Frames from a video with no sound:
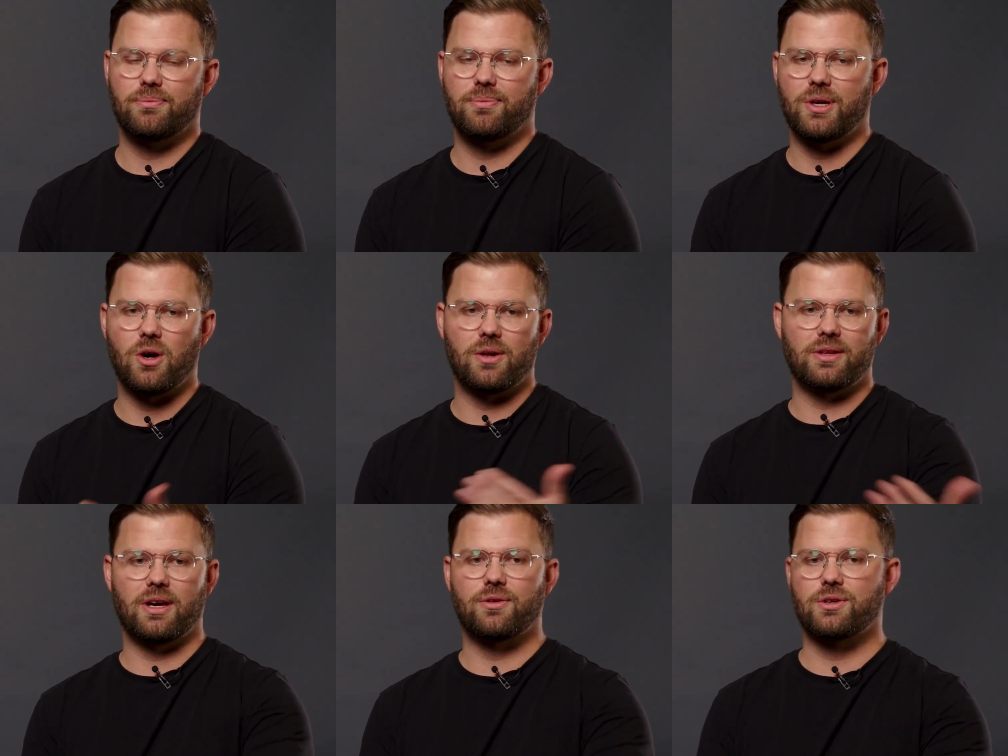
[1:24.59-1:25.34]
be
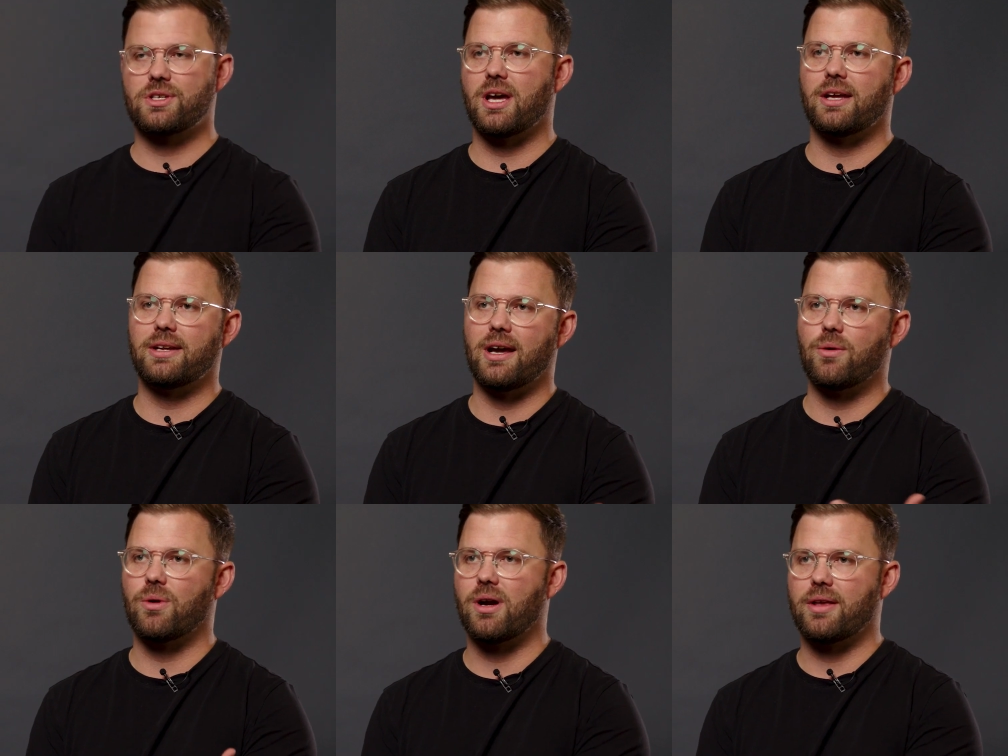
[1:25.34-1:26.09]
on the other side
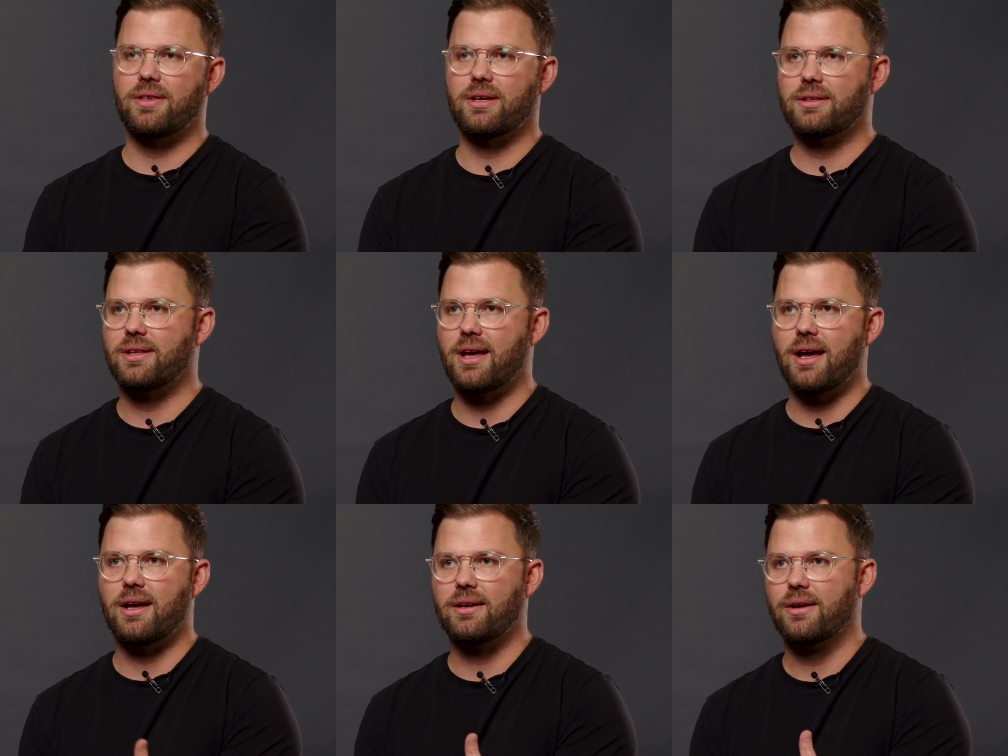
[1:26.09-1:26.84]
now where I think
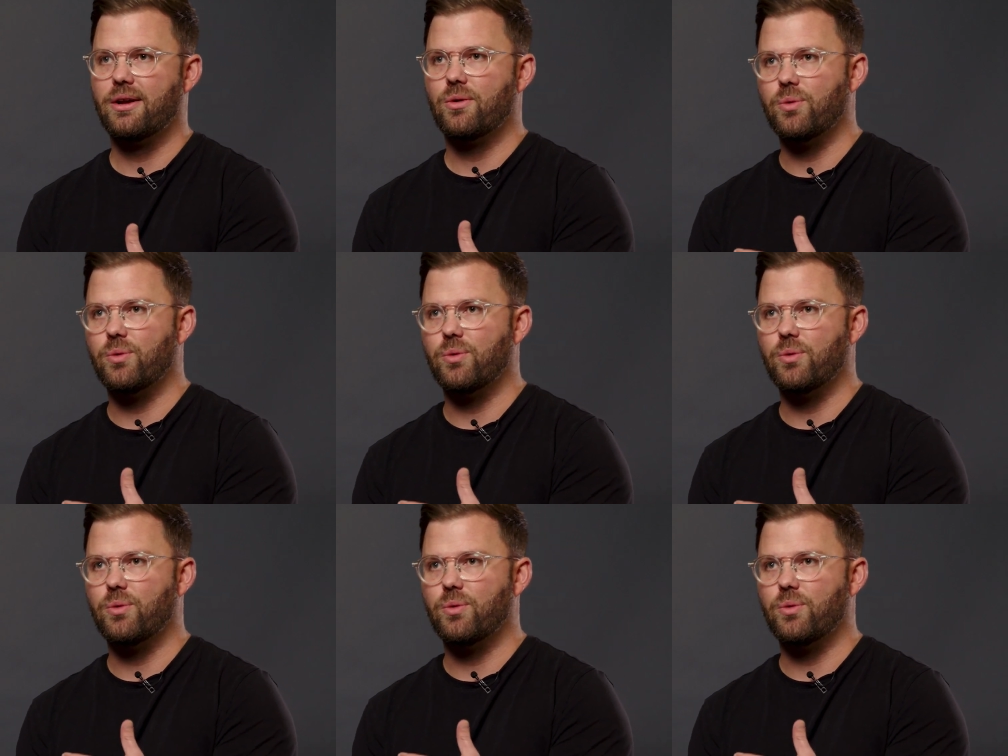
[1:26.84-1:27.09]
that